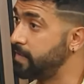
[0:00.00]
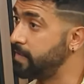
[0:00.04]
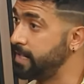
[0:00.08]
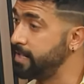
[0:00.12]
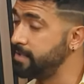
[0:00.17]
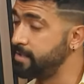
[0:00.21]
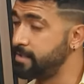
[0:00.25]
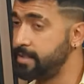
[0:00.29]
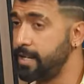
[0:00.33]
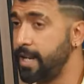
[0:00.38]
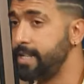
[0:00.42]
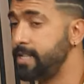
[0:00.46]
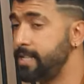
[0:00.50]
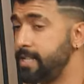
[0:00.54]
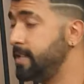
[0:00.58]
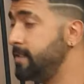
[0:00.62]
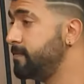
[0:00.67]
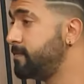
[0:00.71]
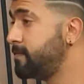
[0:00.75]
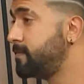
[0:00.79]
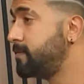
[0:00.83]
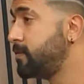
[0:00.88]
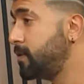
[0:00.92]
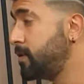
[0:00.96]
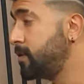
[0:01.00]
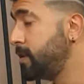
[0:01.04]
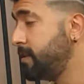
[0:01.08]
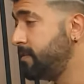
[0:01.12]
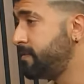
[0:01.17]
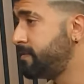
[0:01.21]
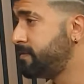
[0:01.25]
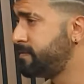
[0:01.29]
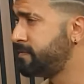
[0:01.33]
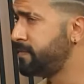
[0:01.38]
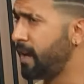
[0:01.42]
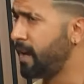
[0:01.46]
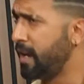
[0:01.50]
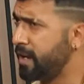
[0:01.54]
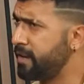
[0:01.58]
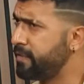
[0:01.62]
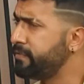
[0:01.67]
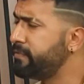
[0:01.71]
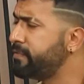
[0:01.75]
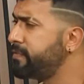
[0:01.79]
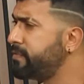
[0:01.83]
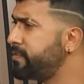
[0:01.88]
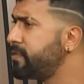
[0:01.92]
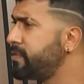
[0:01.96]
right? The
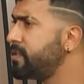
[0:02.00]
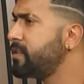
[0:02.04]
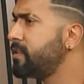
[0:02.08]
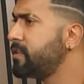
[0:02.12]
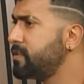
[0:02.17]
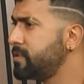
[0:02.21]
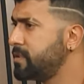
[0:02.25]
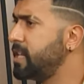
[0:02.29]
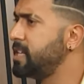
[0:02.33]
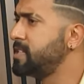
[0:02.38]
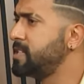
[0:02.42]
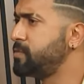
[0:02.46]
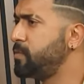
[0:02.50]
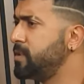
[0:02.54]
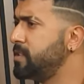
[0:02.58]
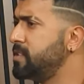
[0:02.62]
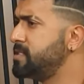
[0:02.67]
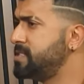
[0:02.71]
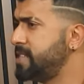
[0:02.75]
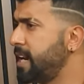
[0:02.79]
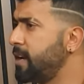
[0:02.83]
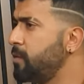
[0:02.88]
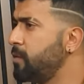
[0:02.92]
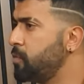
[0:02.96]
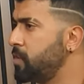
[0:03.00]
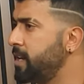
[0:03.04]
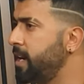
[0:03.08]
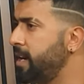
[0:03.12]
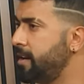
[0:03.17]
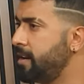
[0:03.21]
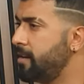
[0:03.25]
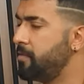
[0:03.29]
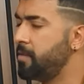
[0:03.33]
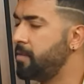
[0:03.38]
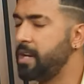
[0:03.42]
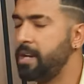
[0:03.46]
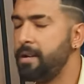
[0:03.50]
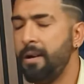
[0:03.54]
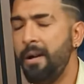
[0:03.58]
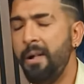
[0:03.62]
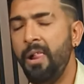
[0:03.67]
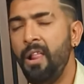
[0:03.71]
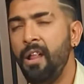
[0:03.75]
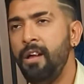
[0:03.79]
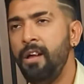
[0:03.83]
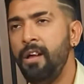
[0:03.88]
1945. That's where the second one ended, right?